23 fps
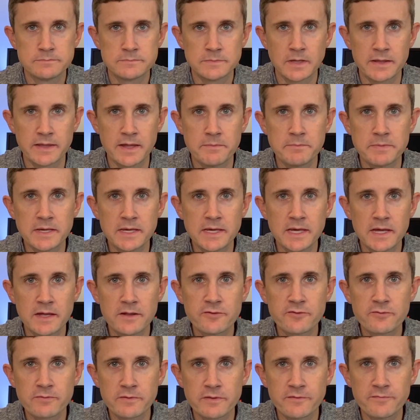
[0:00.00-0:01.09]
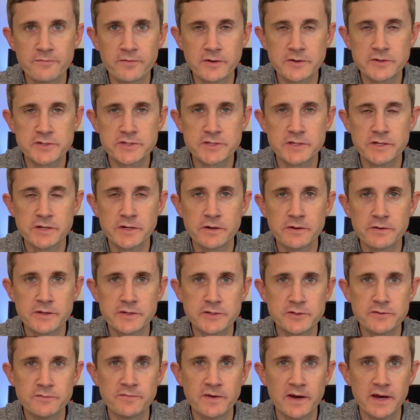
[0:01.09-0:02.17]
Now that begins with the first year
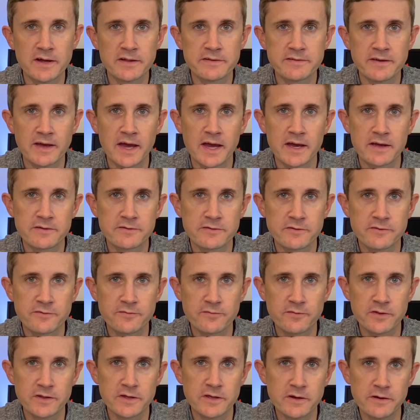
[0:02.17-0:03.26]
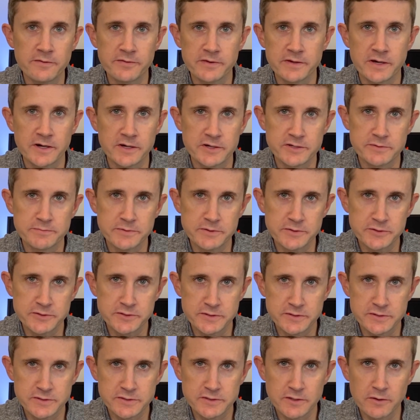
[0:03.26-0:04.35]
that you filed taxes for the year of the
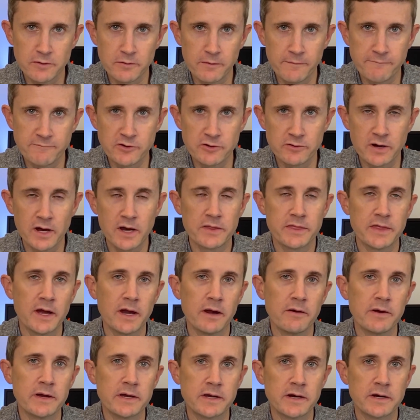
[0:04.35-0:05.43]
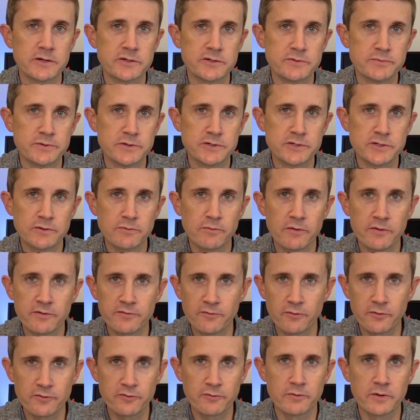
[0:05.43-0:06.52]
contribution. So if your Roth IRA contribution was
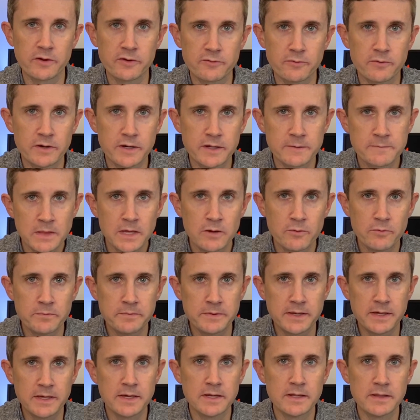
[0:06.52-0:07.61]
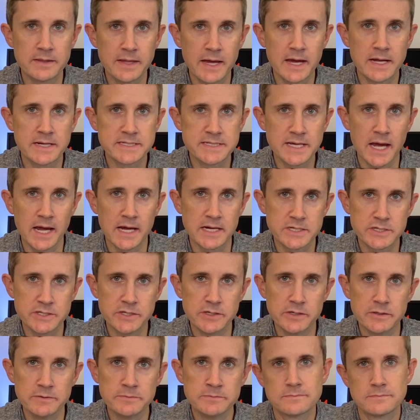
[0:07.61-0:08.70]
for 2020, it would begin that tax
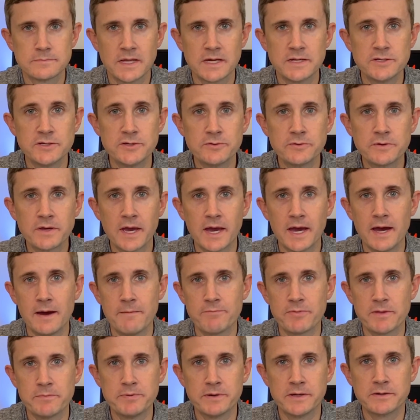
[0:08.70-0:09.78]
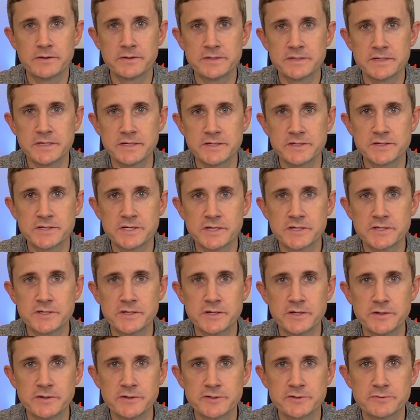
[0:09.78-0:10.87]
year. They do cap the penalty at 6
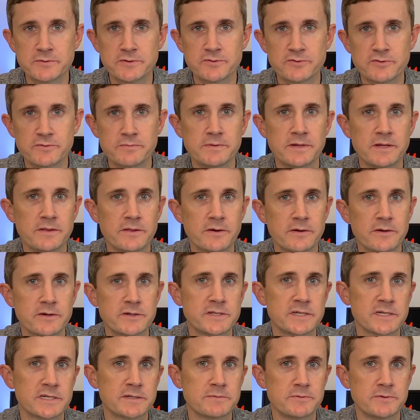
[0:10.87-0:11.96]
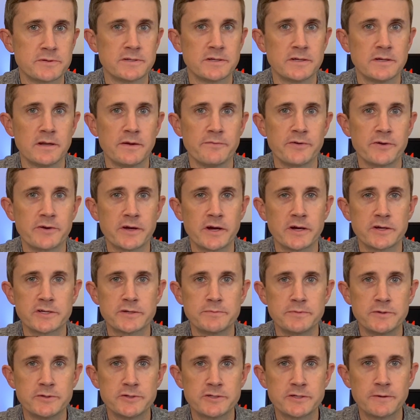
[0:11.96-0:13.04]
years, which would be 36% of your
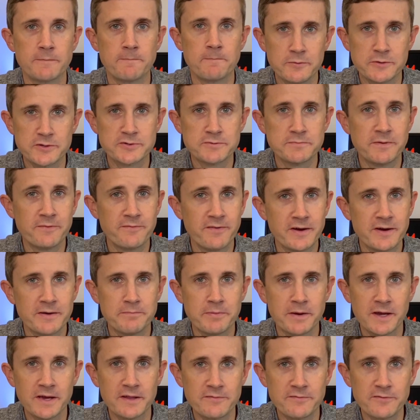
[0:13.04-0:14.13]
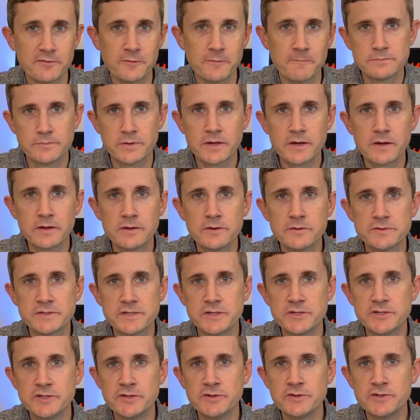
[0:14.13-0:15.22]
contribution, which would be very painful. The good news
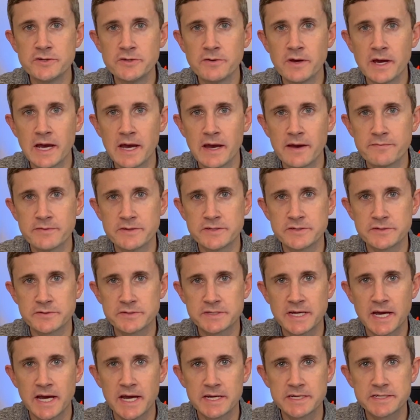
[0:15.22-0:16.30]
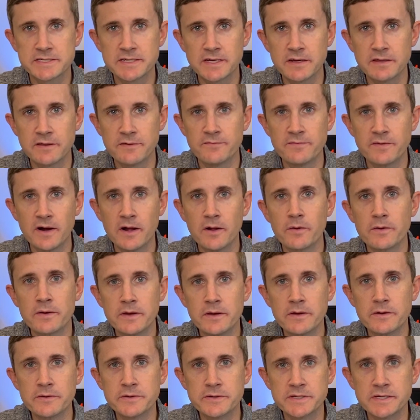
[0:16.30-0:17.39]
is you do have until tax day the following
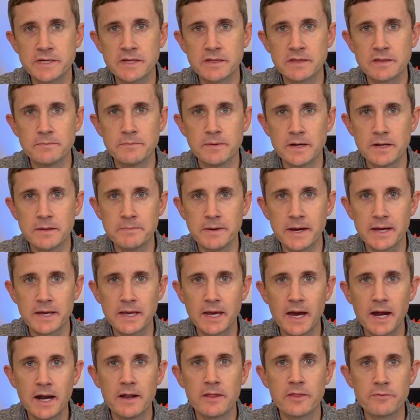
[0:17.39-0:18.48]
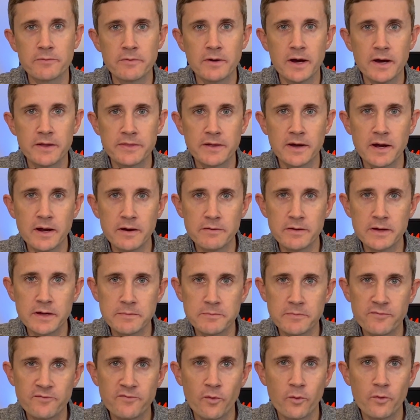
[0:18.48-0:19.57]
year to get the money back out of the Roth IRA
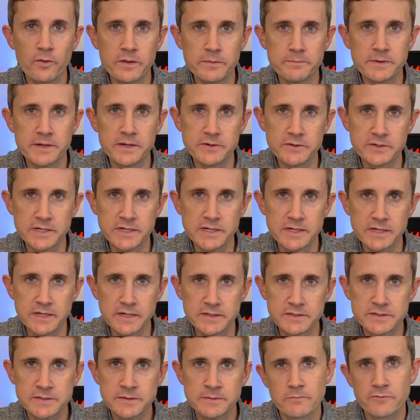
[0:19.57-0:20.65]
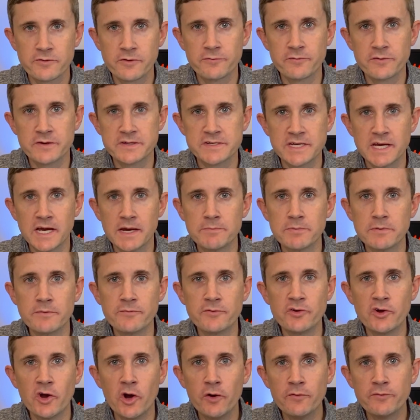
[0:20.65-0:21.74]
before the penalty hits. So for example, if
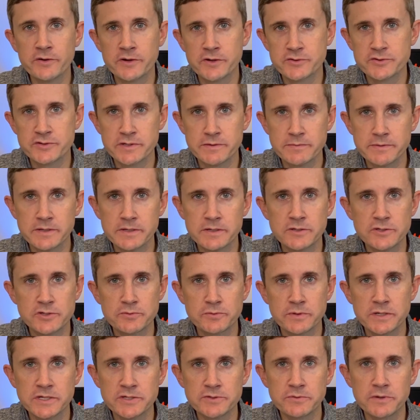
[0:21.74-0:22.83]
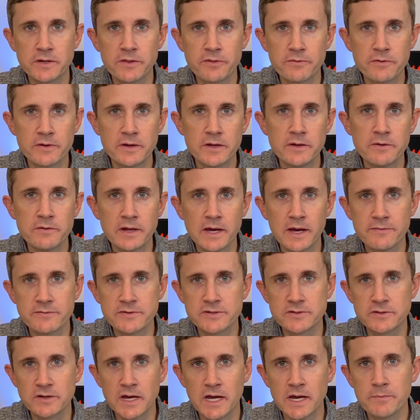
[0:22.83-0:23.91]
you over-contributed in 2023, you'd have
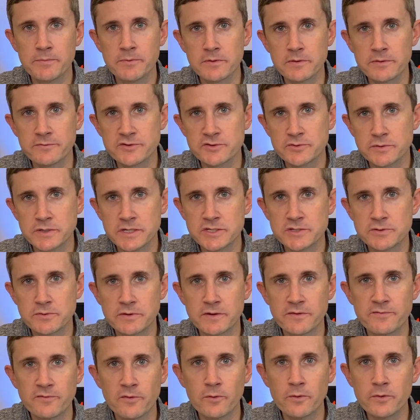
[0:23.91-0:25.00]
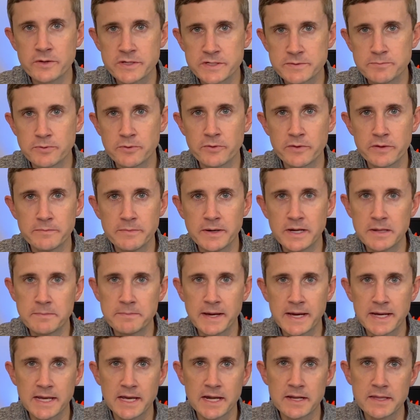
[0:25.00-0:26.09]
until April of 2024 to pull the money
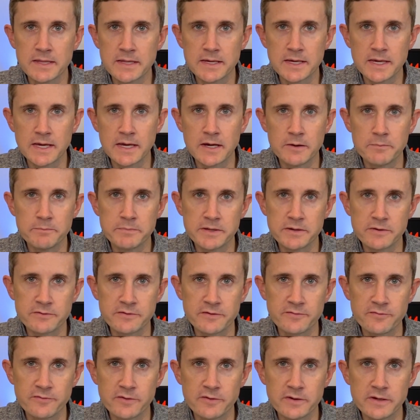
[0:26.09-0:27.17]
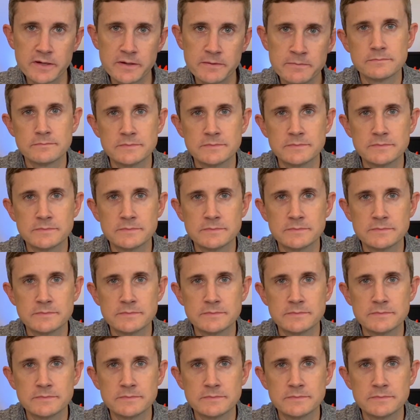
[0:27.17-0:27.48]
back out of the account penalty-free.